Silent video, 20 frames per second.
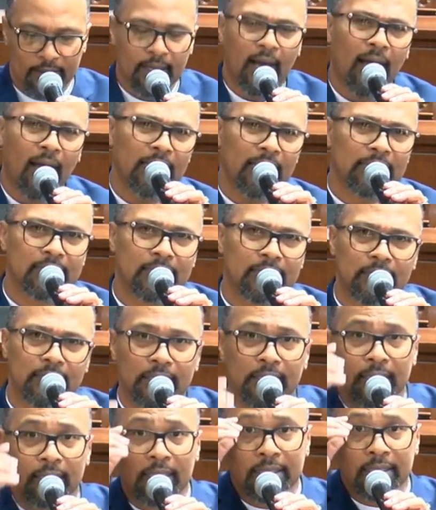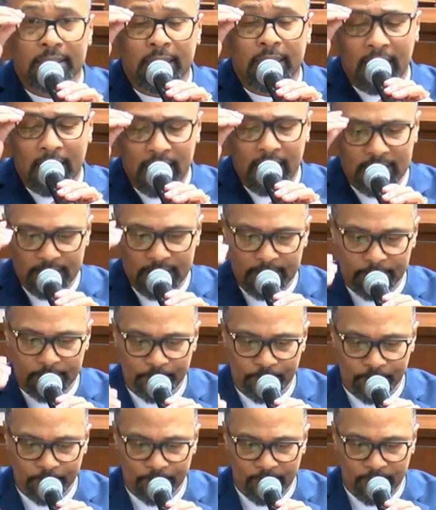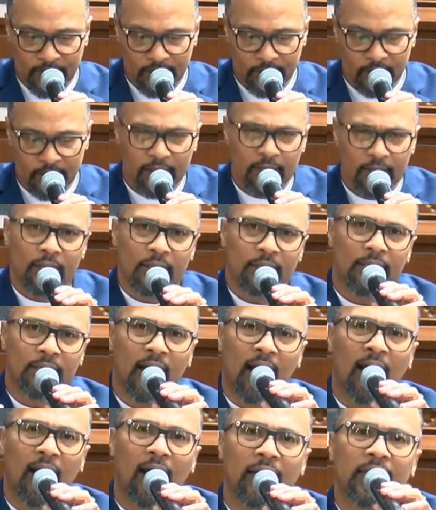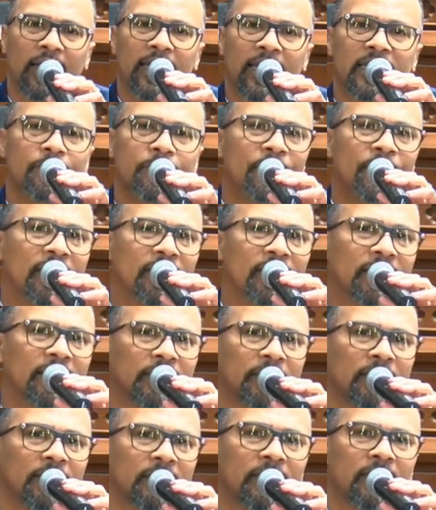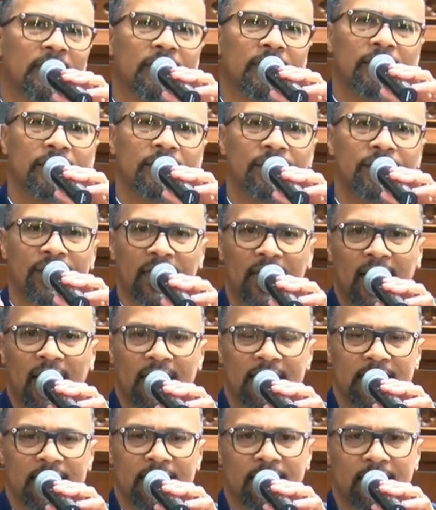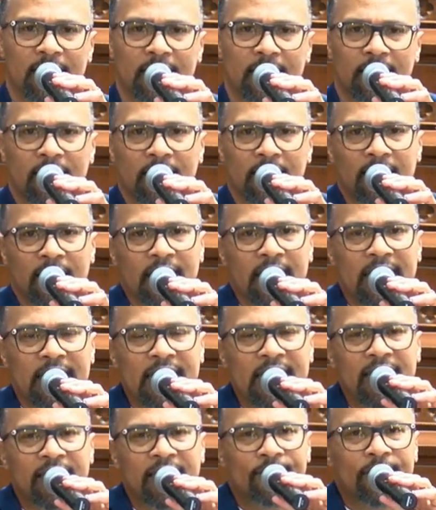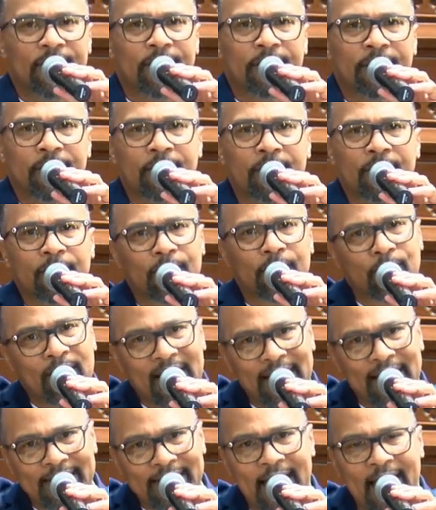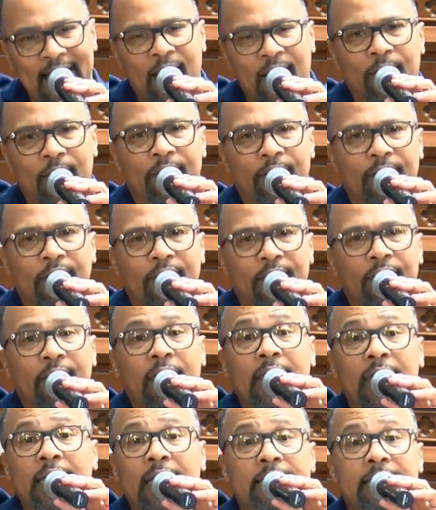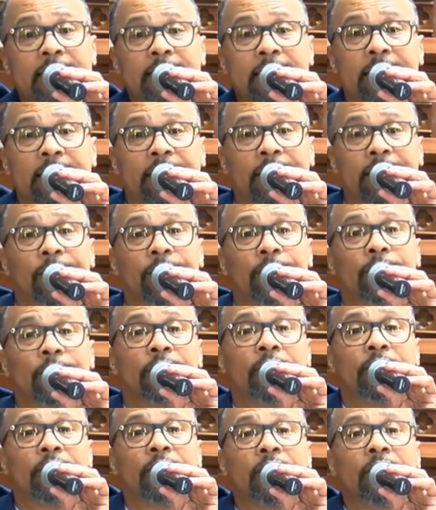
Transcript: God is good unto us. God has been good to us. And even right now, He's still